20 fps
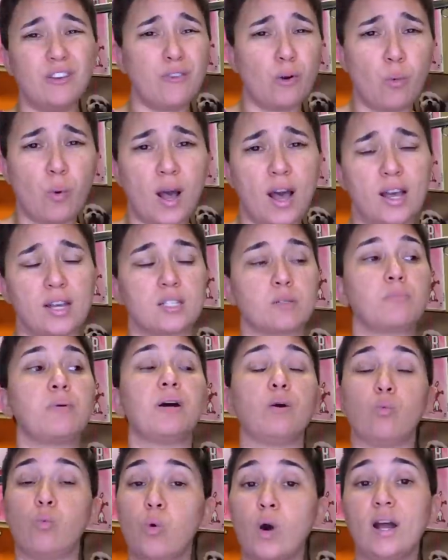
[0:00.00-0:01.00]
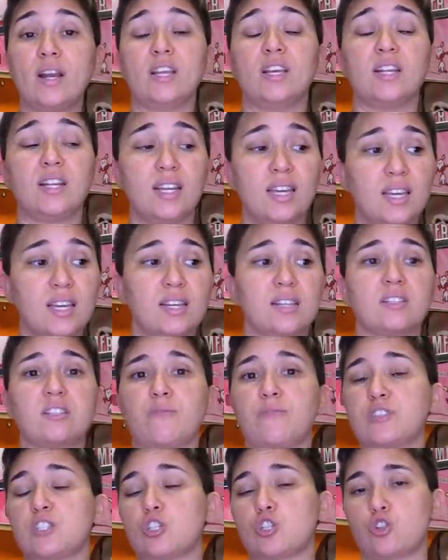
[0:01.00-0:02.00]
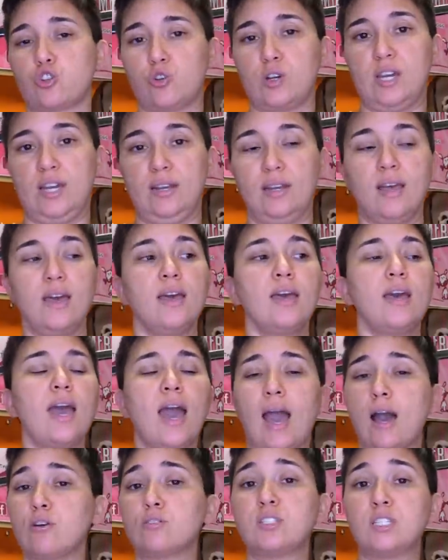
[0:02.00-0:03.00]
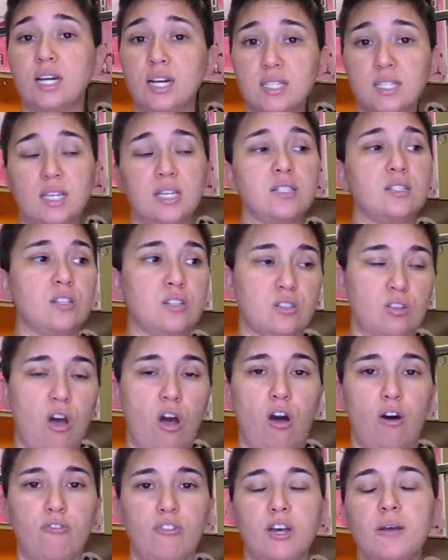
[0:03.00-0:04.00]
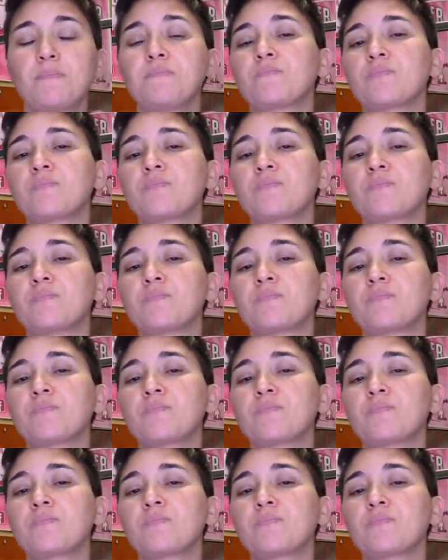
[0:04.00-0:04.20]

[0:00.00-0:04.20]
if it was, but what it is if it's a treat. How does it dissolve?